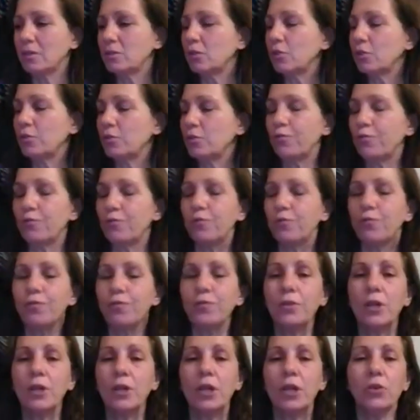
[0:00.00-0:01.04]
to
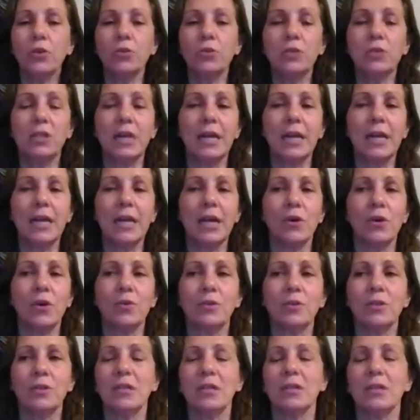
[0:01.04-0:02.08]
flow down
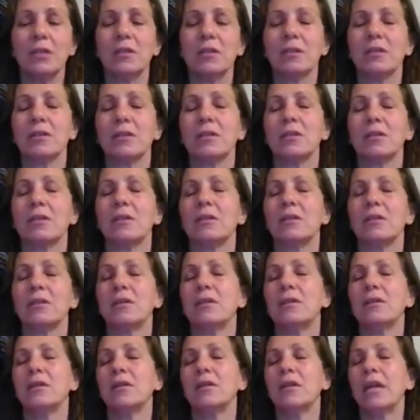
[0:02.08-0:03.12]

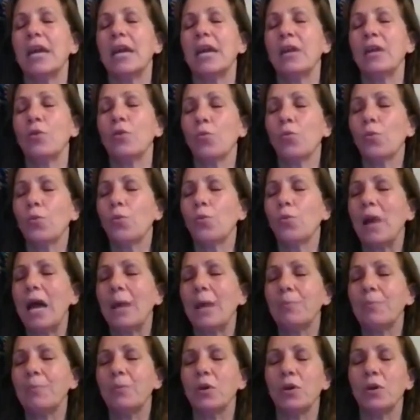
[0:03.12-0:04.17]
and wrap
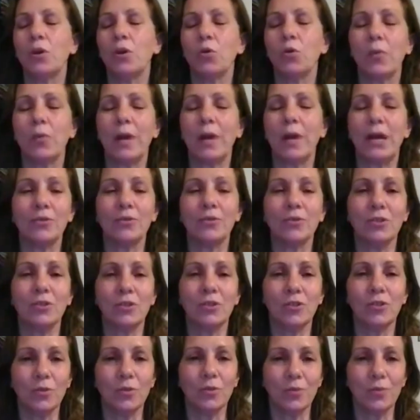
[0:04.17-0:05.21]
around you